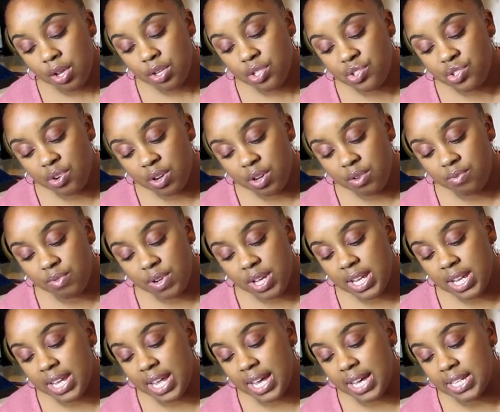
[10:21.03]
Jordan
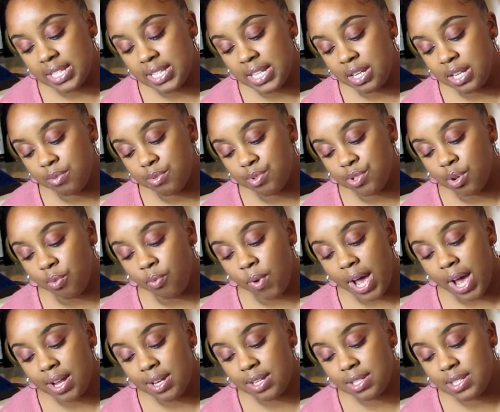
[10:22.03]
realized that it was the
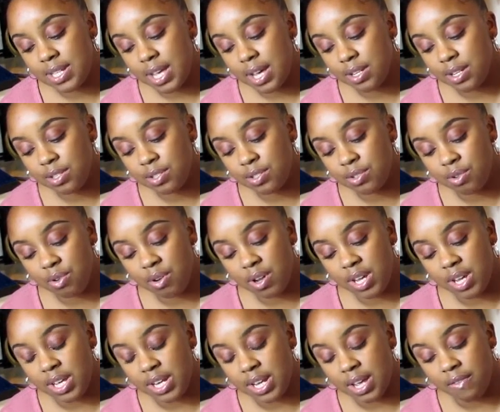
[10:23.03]
wildest sounding story
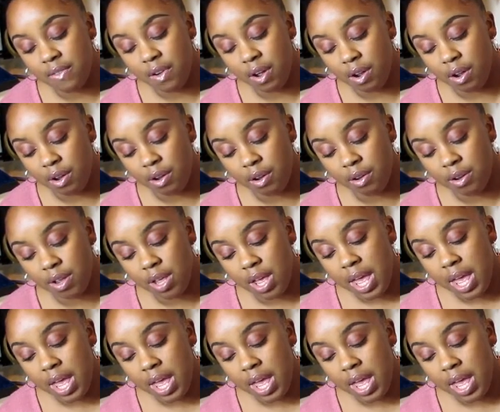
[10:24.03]
he'd ever heard.